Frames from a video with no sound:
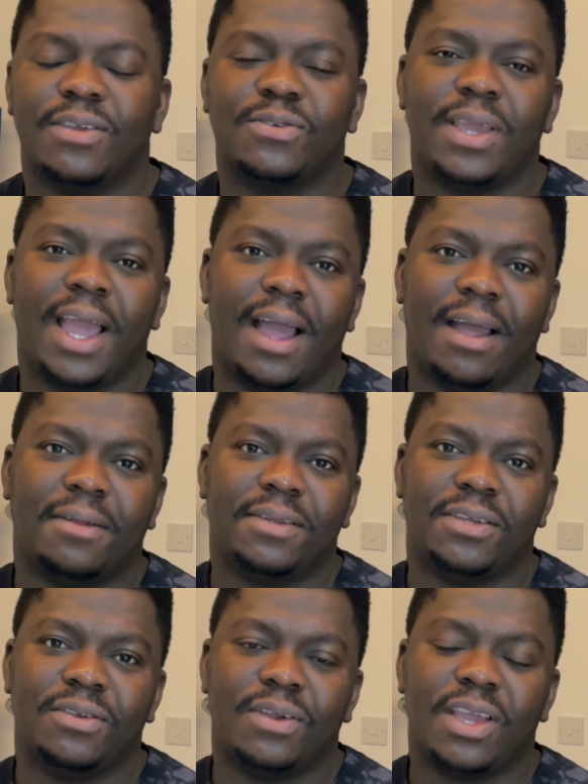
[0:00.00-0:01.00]
So yeah,
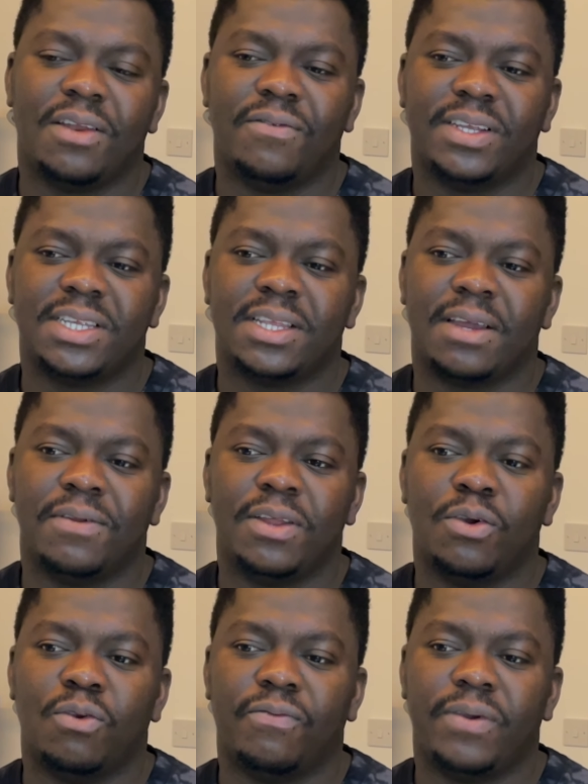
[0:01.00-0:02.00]
the UK universities are really
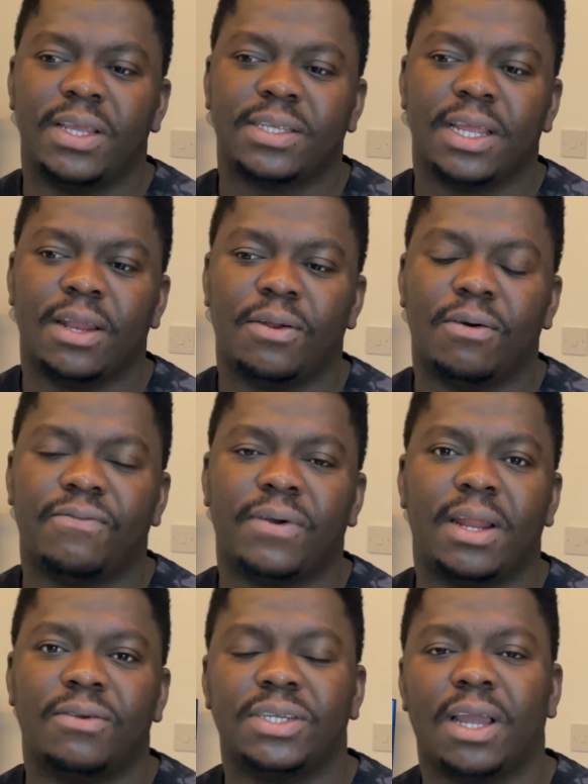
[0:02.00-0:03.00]
going to face a lot of
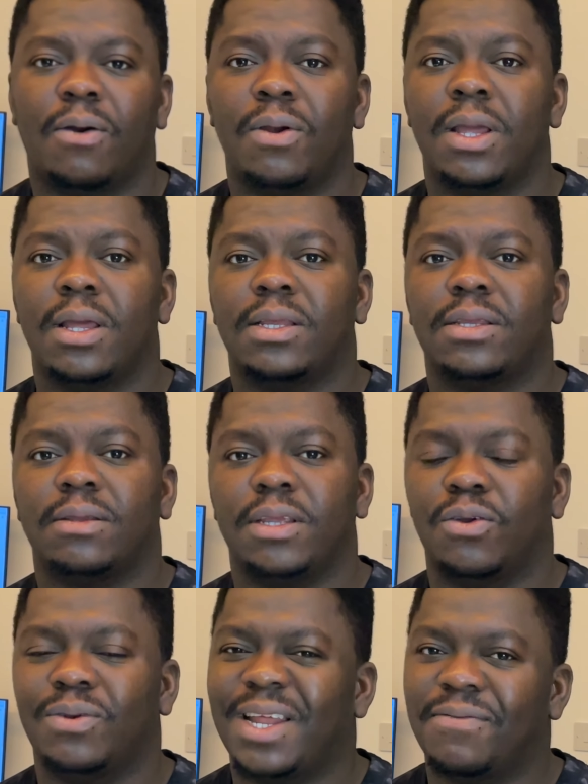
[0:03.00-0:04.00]
financial
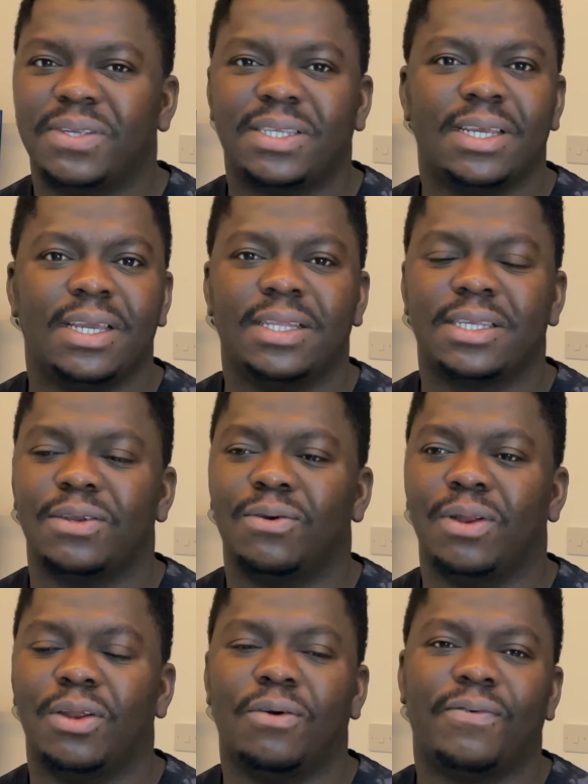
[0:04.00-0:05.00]
deficits, a
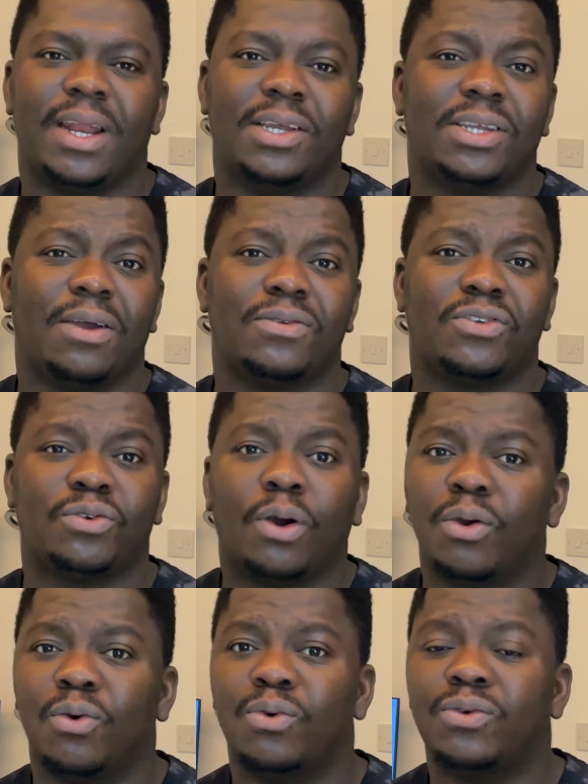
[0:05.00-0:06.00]
lot of financial
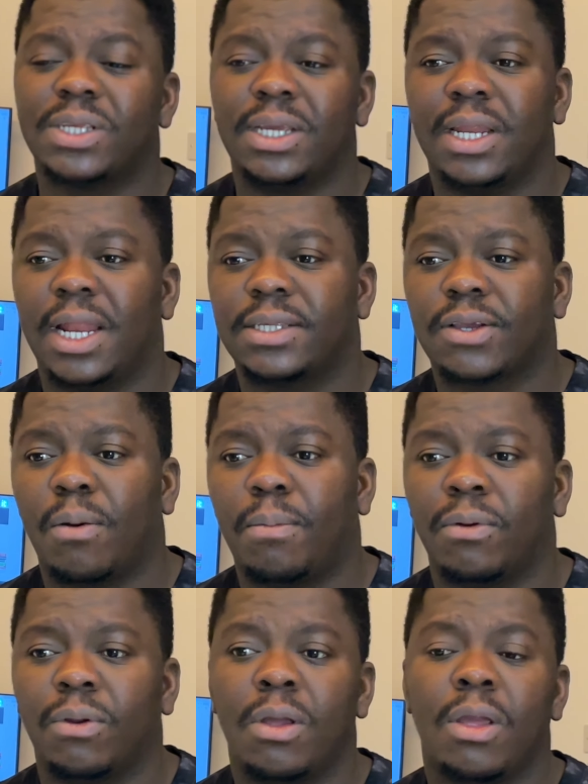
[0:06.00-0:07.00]
struggles in the next
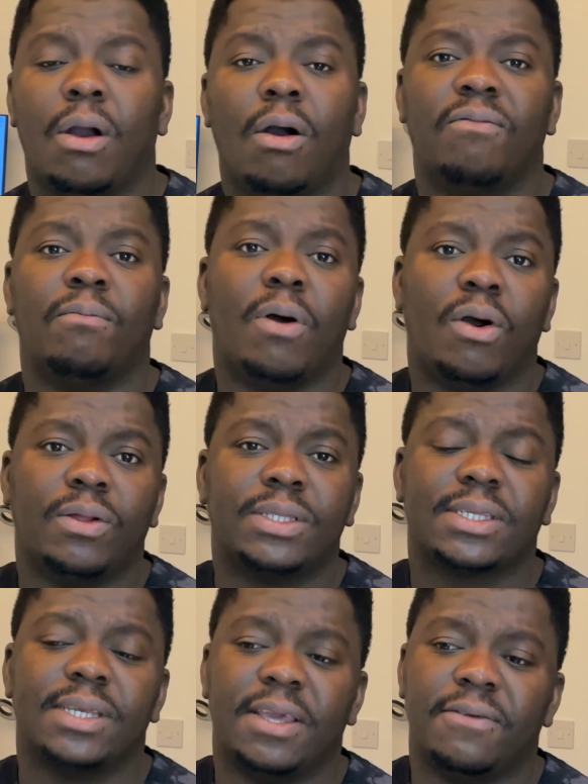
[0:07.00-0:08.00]
couple of
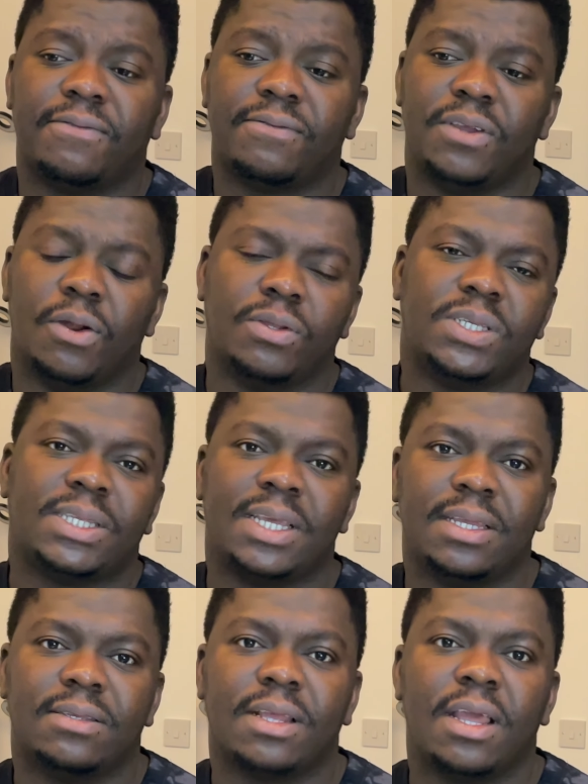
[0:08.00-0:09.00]
months if
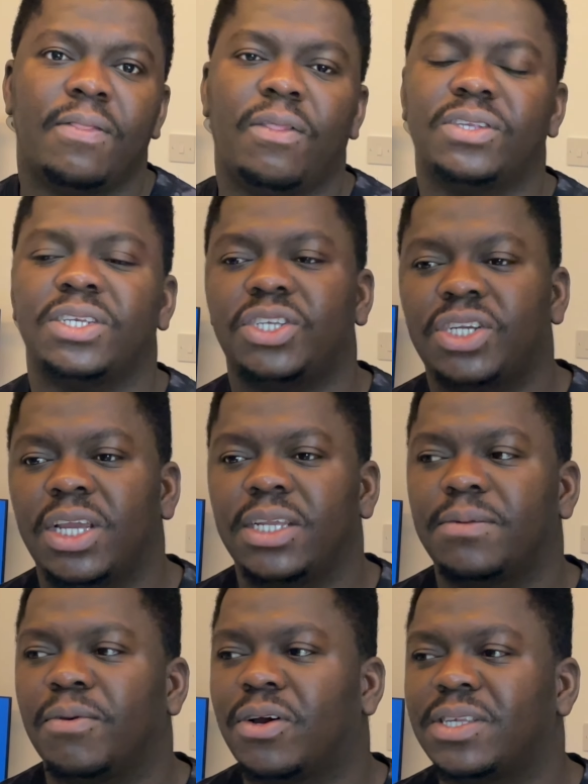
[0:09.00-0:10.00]
things doesn't
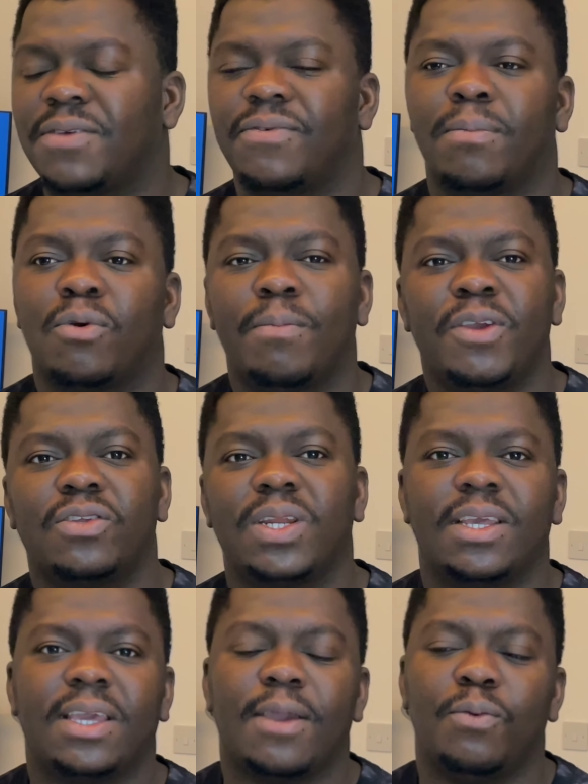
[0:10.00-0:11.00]
change. Because if you're coming to
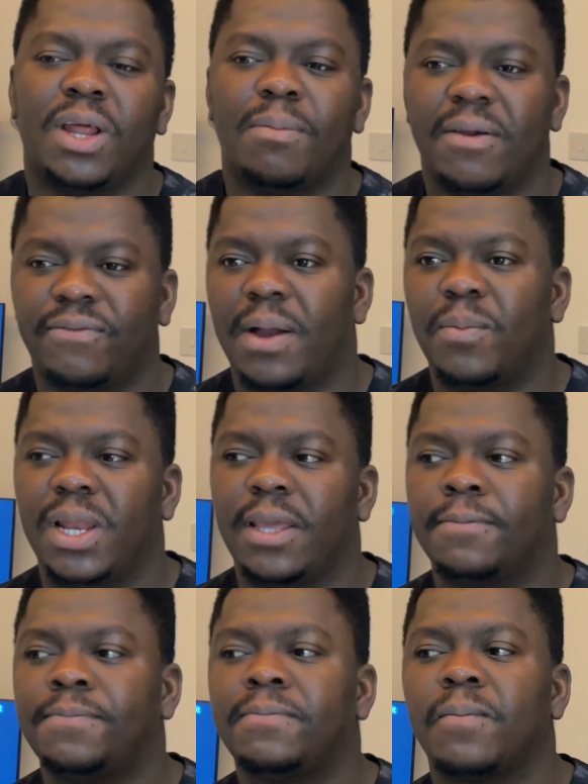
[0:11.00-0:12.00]
the UK without my family,
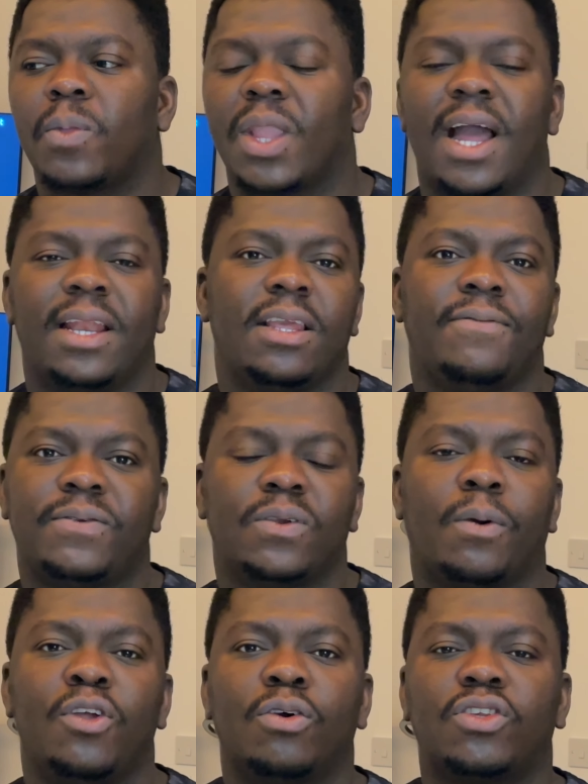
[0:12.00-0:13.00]
and if
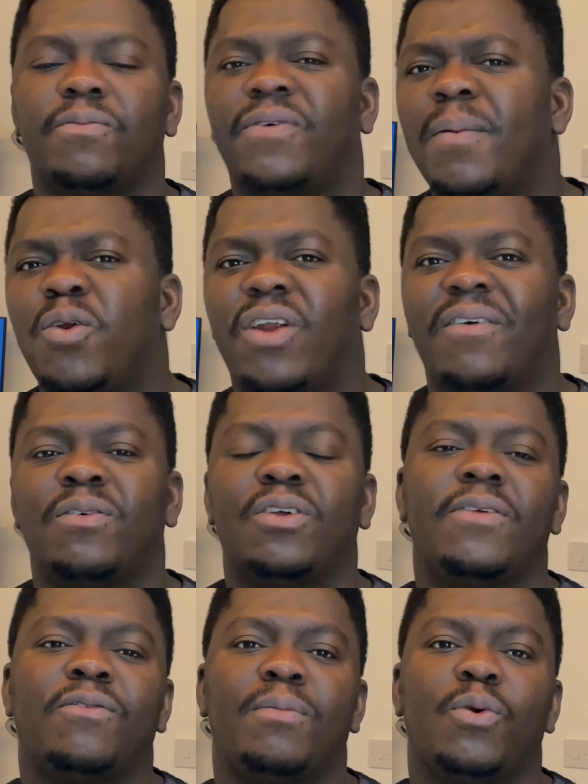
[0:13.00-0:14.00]
some family would have
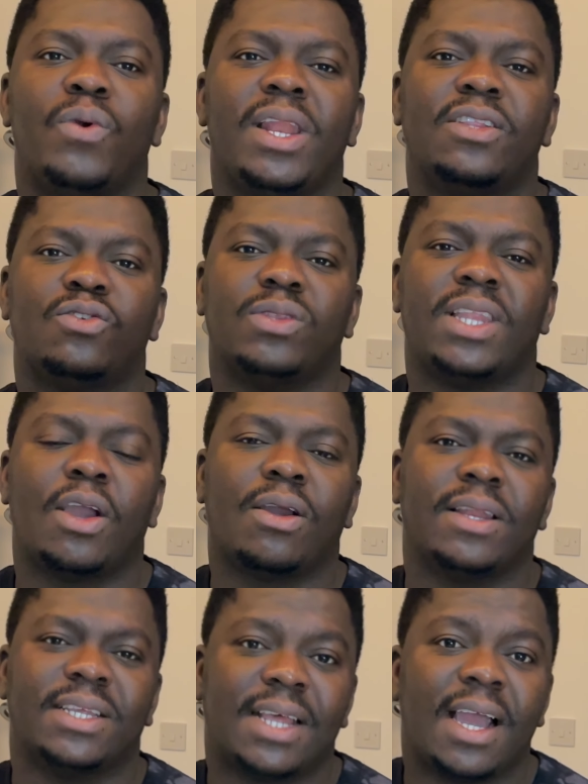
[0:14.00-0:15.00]
even be willing to take
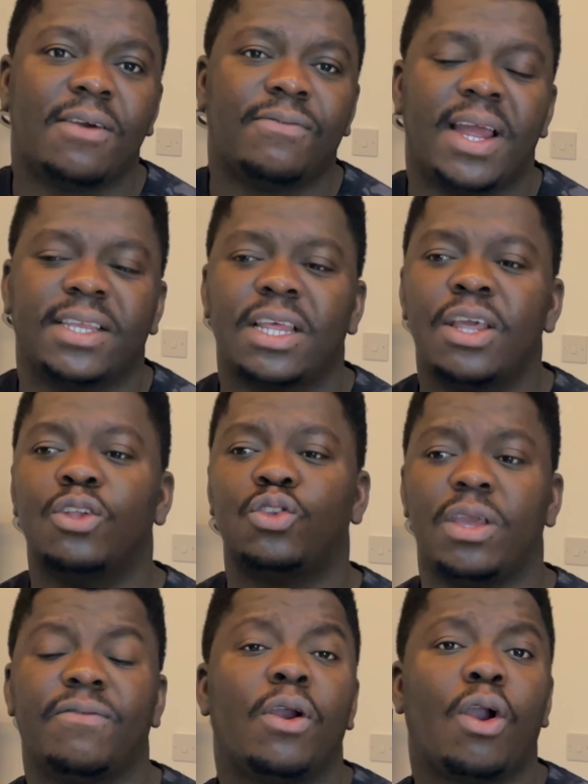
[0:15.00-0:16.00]
the sacrifice to
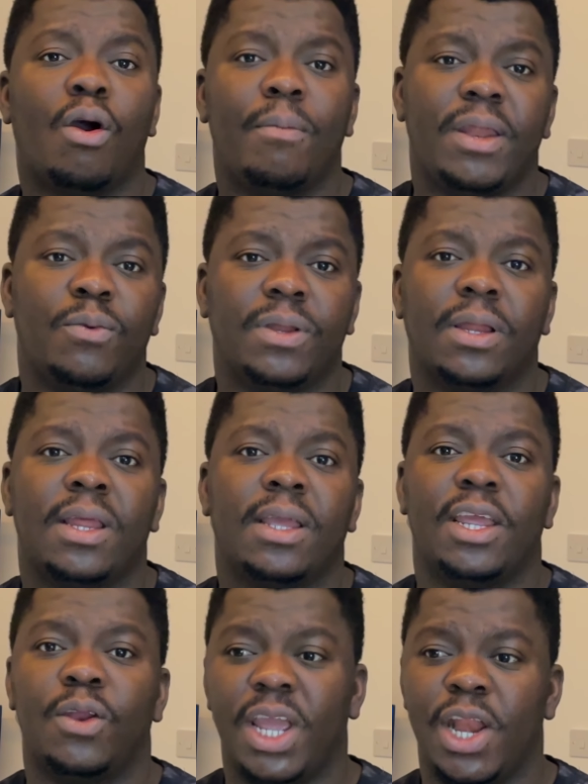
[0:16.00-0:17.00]
even come in
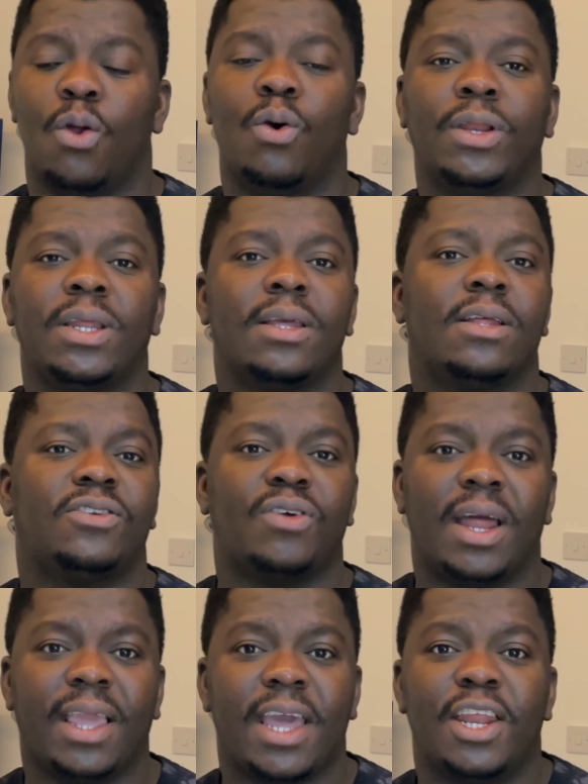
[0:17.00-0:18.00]
alone,
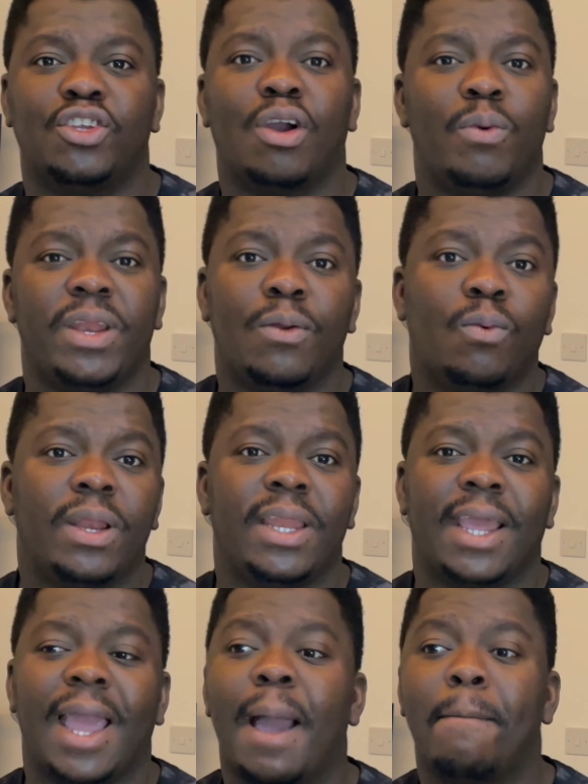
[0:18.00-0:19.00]
try and get a job within 1
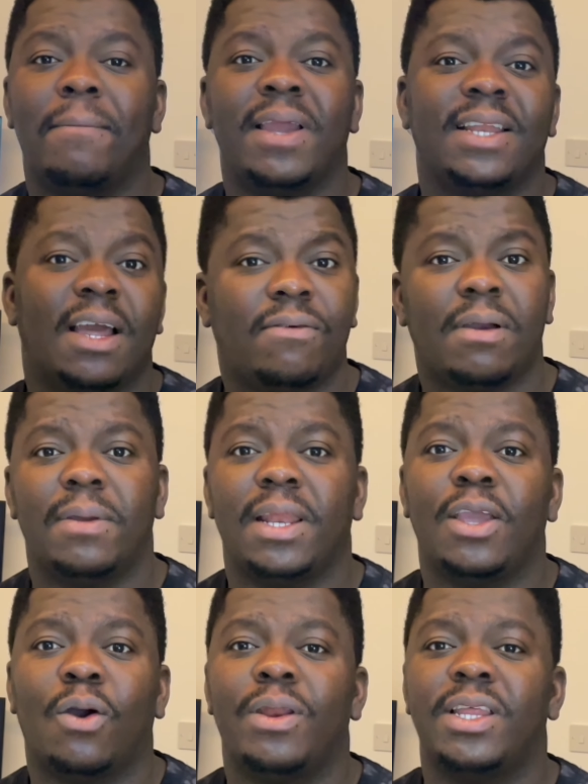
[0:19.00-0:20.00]
year and bring their
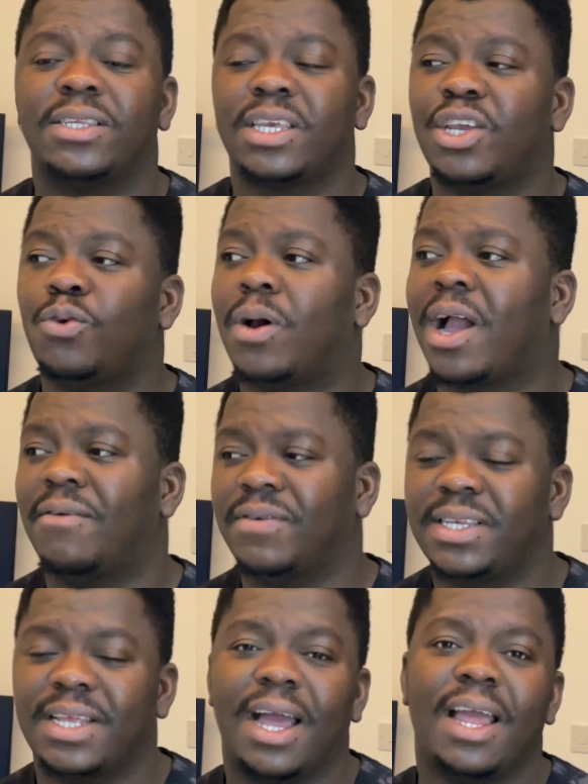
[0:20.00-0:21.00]
family on the skilled worker
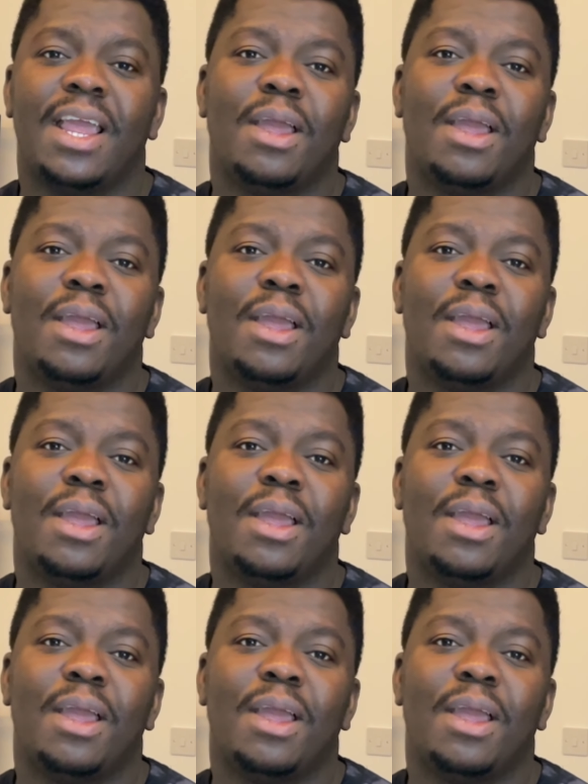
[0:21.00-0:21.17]
visa.